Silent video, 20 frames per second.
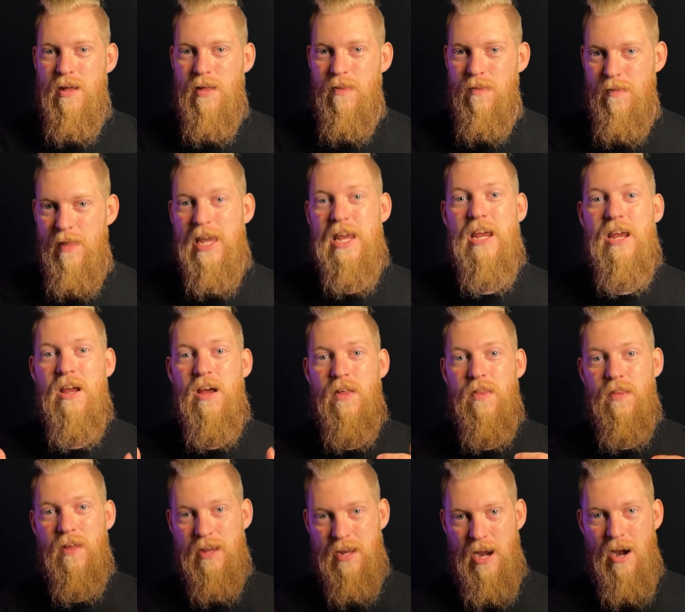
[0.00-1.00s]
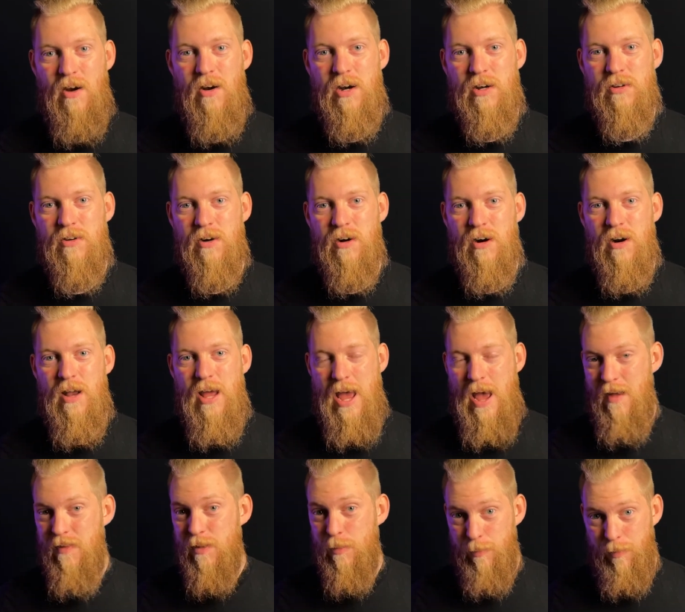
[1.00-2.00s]
they, the character
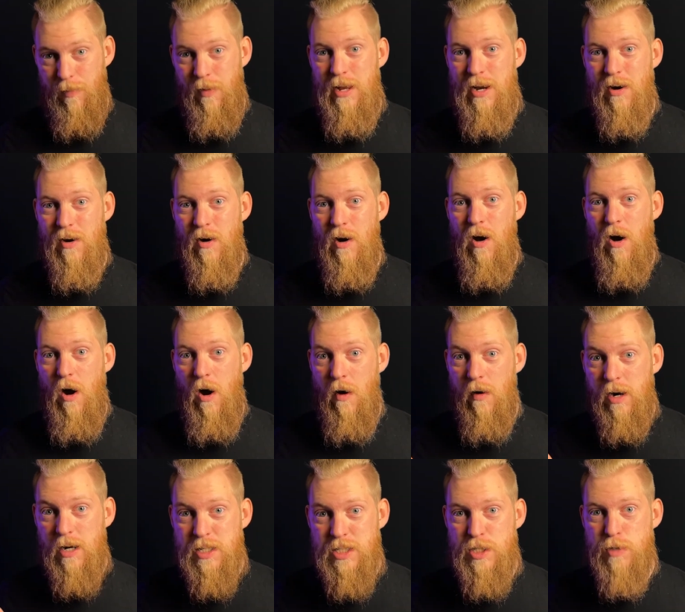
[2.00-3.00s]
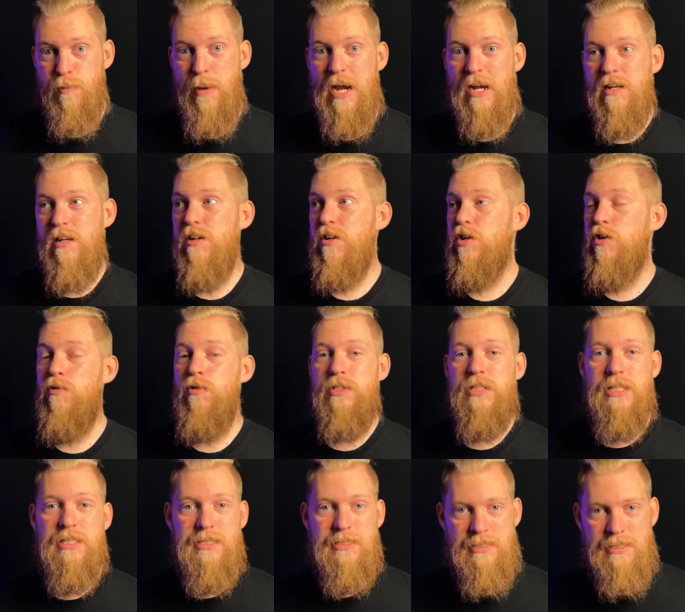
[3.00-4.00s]
and the player, are expected to
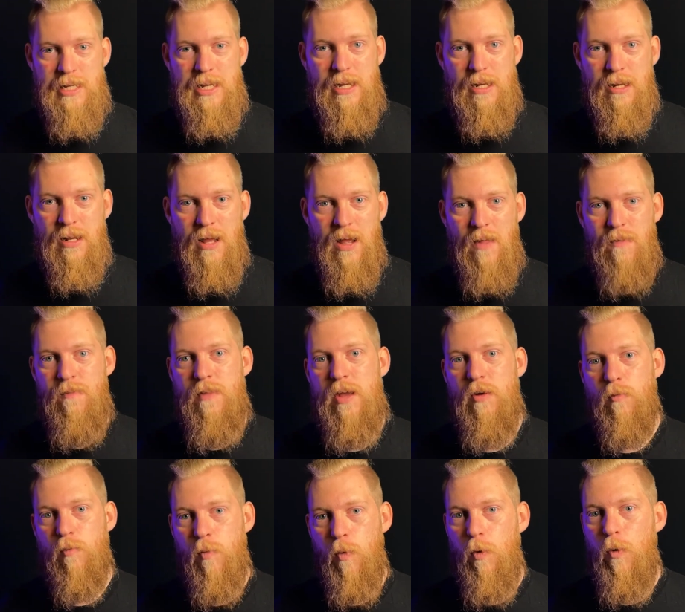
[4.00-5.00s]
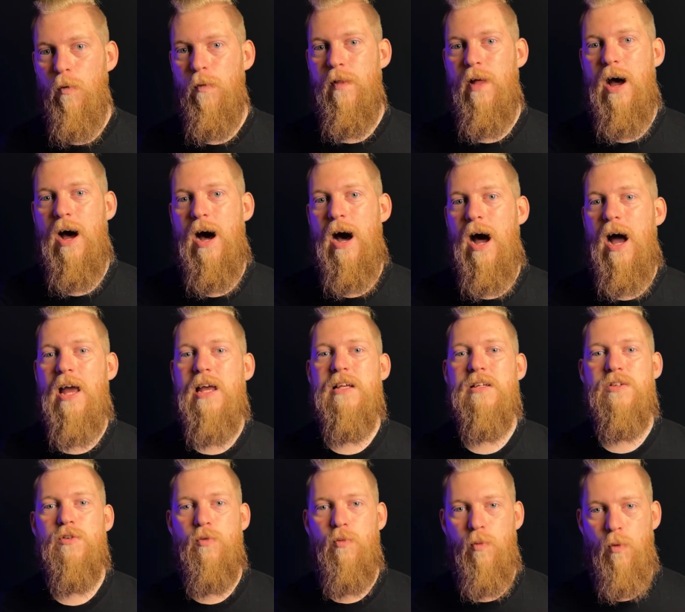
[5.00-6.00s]
succeed. They rolled the
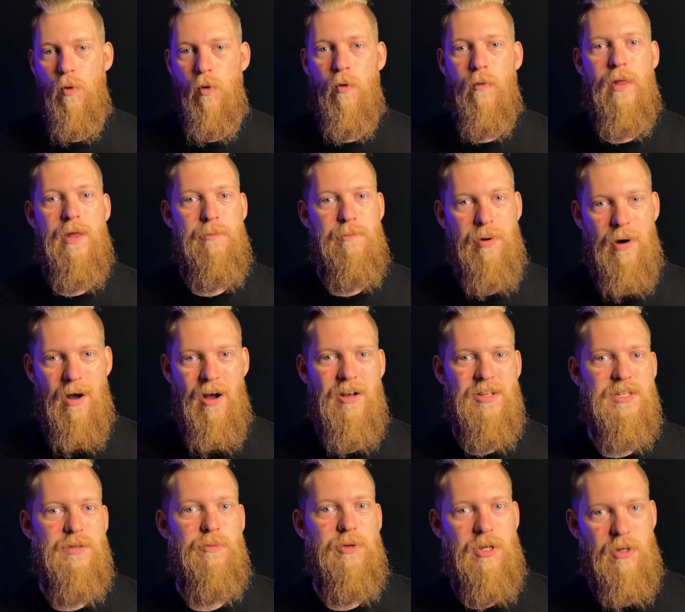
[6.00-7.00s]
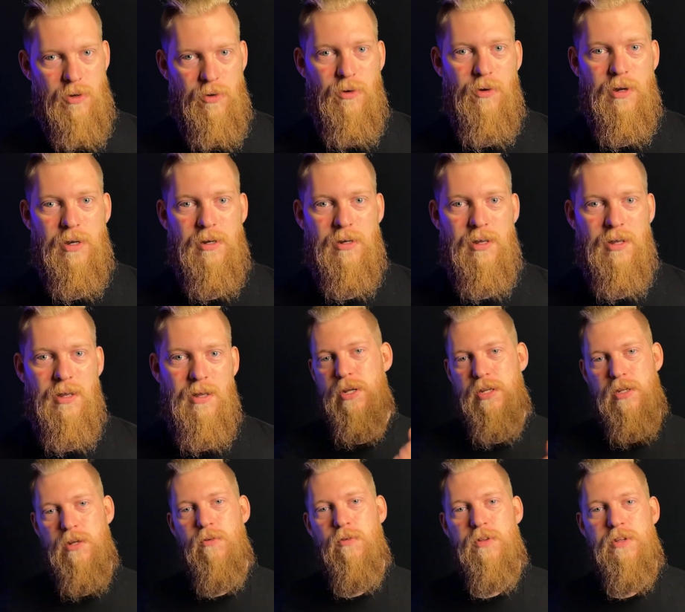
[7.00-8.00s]
highest roll they possibly could. But
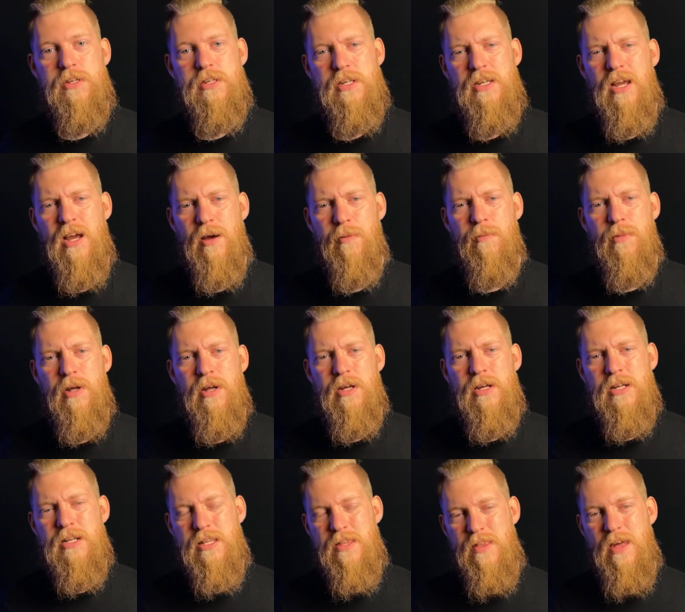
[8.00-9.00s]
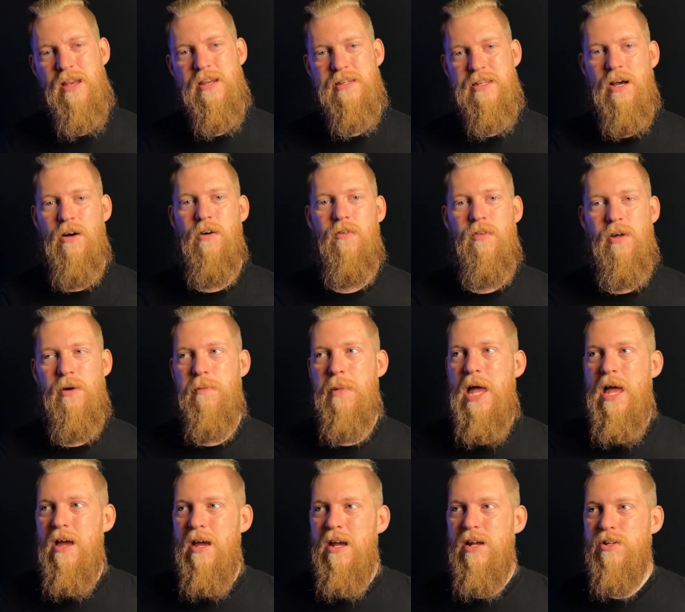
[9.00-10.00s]
you, the DM, then tell them
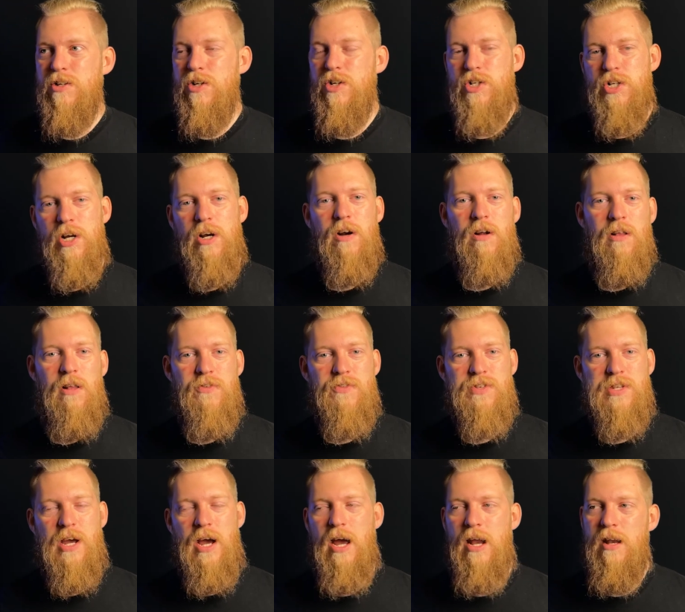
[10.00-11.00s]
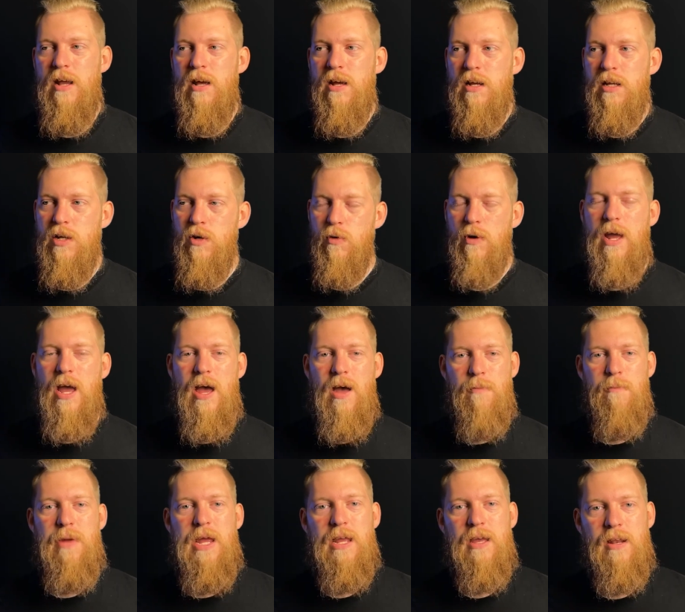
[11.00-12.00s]
it's a sheer cliffside, you
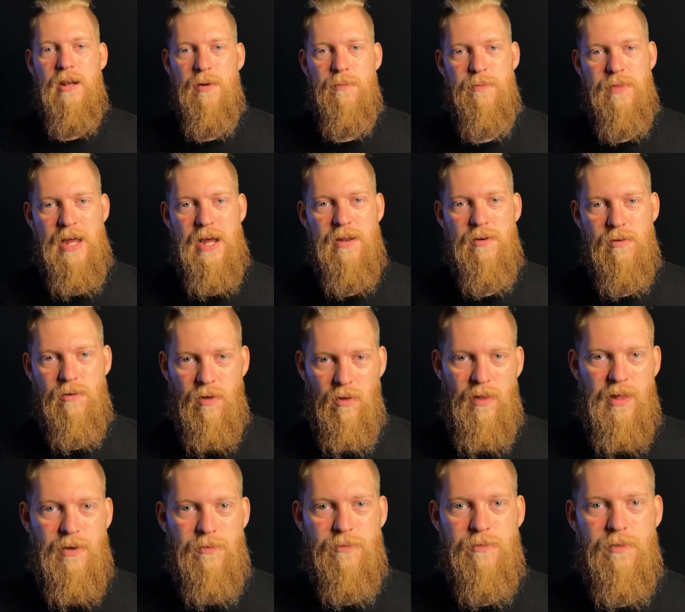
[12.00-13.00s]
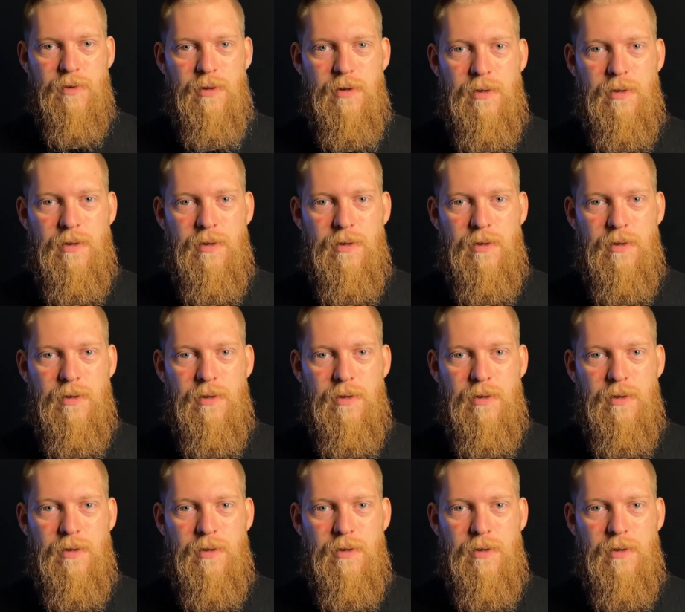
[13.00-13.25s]
can't make it up that cliff.